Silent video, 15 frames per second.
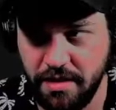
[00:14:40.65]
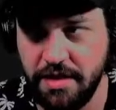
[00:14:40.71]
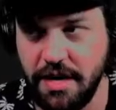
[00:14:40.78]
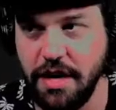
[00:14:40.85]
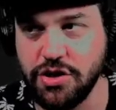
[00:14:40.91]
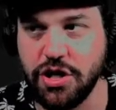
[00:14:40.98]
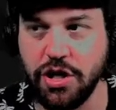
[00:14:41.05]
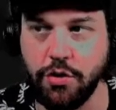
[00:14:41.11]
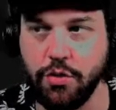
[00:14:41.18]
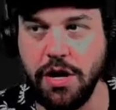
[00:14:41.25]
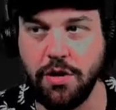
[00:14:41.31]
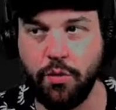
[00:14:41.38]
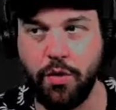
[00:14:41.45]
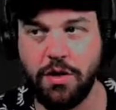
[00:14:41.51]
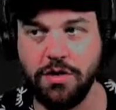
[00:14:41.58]
ancient
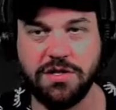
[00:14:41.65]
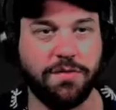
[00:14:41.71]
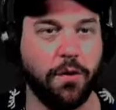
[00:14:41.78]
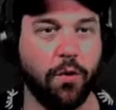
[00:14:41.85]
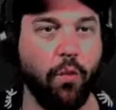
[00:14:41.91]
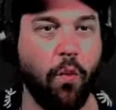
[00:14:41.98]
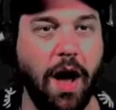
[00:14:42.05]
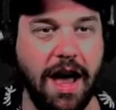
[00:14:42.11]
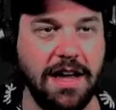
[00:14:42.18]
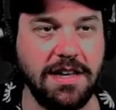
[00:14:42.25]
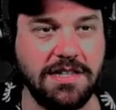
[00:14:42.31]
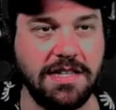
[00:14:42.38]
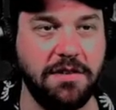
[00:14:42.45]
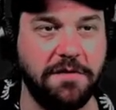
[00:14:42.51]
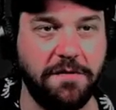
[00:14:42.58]
Greek words for wise
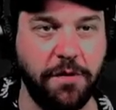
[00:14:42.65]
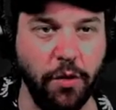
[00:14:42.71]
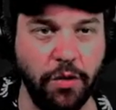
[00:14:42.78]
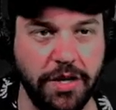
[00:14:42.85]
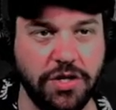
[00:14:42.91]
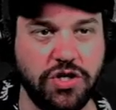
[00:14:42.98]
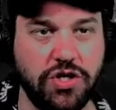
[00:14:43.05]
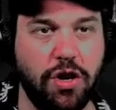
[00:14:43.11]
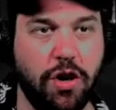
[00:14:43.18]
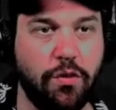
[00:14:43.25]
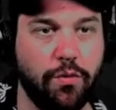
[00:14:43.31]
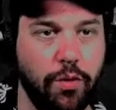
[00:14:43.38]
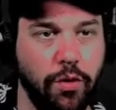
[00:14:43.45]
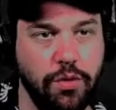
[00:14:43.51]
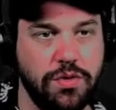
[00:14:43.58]
and foolish are
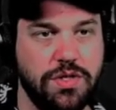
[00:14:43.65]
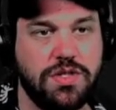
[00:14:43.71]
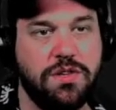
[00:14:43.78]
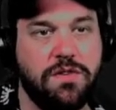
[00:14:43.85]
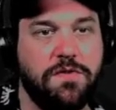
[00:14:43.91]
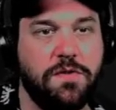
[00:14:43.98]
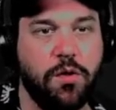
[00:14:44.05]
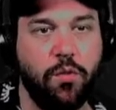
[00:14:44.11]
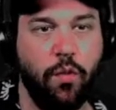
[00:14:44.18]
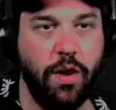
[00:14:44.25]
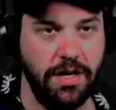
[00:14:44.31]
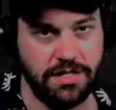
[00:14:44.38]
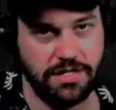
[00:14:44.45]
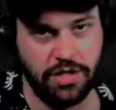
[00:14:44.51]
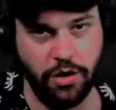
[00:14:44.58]
roots for
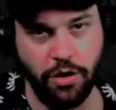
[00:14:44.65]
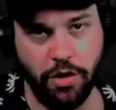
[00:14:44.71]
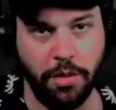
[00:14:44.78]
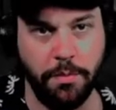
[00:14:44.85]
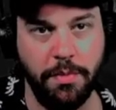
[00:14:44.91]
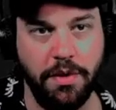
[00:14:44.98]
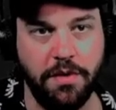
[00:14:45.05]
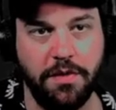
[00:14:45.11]
what term